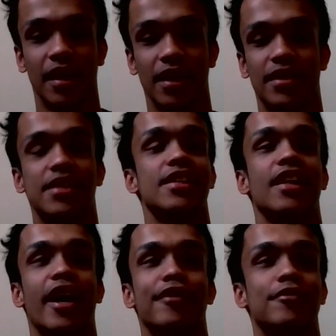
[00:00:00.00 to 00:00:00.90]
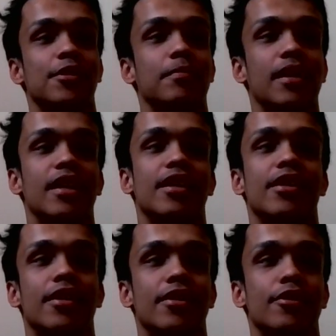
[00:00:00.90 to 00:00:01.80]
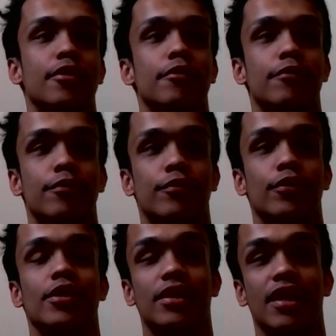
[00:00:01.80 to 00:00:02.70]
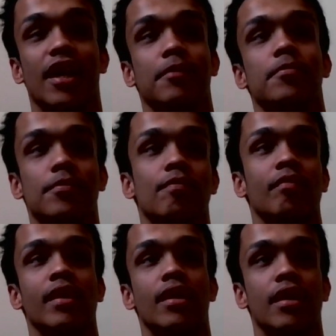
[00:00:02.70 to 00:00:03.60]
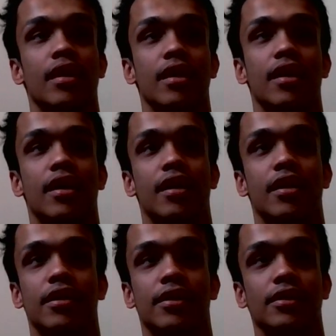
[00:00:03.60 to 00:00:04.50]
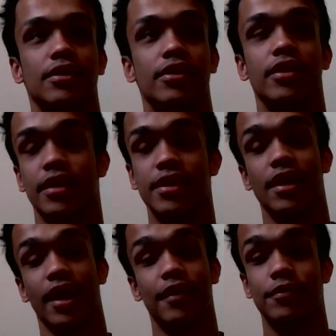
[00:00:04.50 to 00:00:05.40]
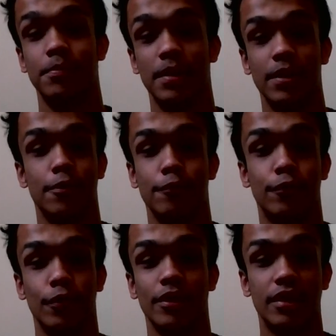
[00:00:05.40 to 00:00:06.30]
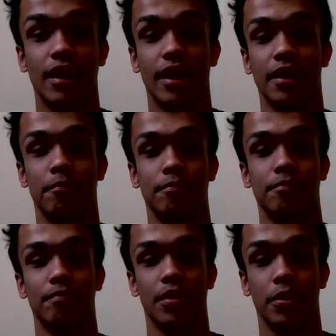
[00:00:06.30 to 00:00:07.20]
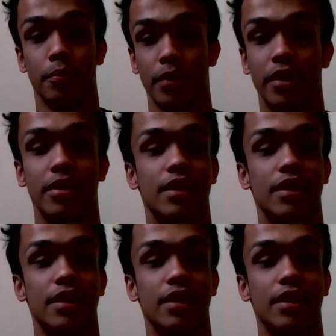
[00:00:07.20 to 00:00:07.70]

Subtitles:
It doesn't have to be your full time, it doesn't have to be your full time career.